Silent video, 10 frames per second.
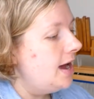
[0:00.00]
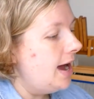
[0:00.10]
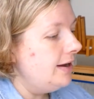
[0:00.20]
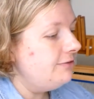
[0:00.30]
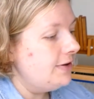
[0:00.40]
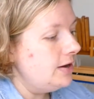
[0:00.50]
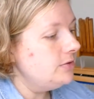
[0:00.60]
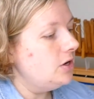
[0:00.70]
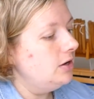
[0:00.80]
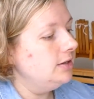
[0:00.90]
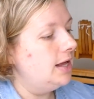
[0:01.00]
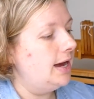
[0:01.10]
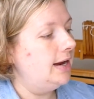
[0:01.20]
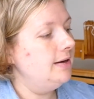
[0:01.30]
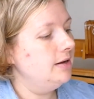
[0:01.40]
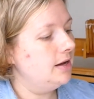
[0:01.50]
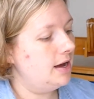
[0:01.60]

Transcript: I found online,